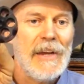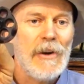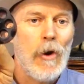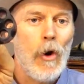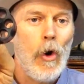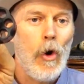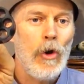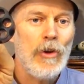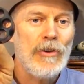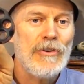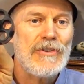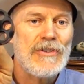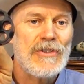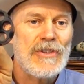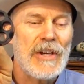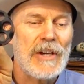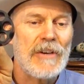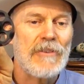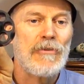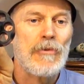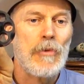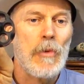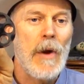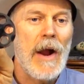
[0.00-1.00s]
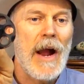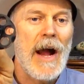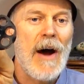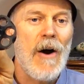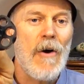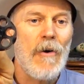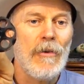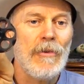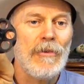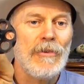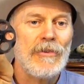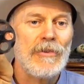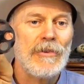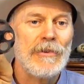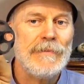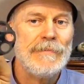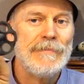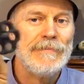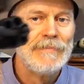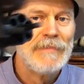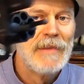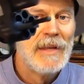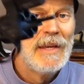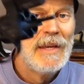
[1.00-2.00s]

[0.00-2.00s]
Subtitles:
it holds 6 rounds.